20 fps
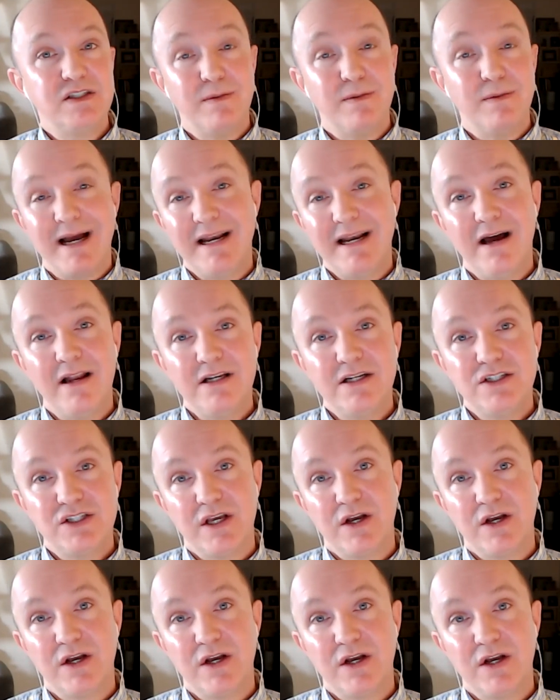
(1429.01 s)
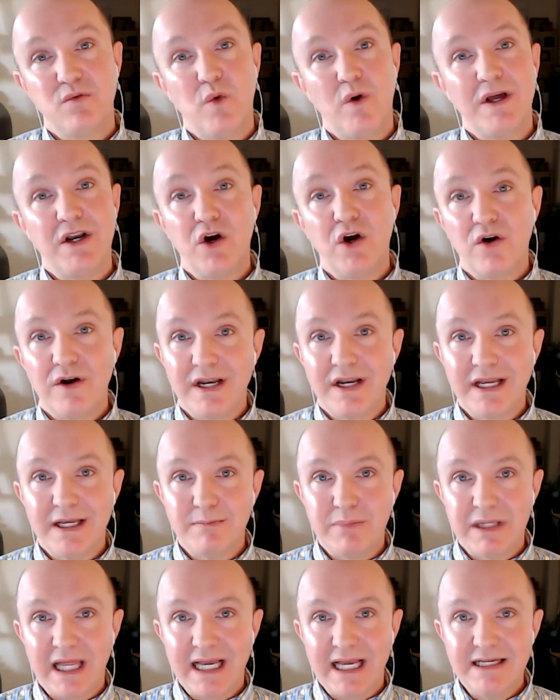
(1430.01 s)
to my knowledge, there wasn't one already
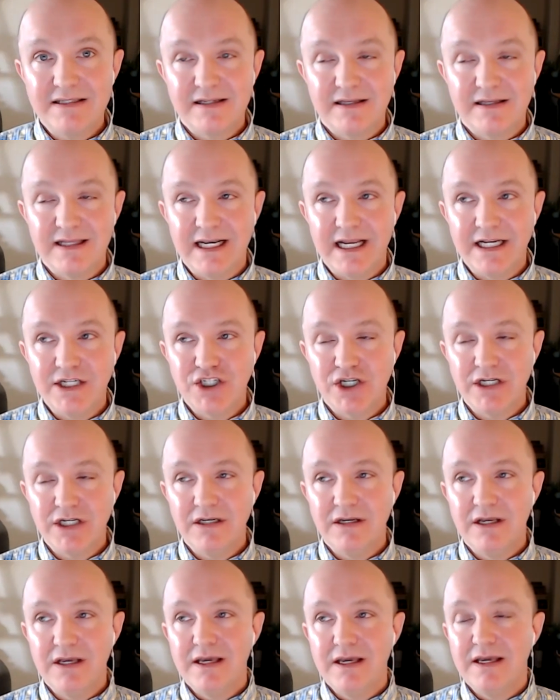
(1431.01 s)
in place in the nation,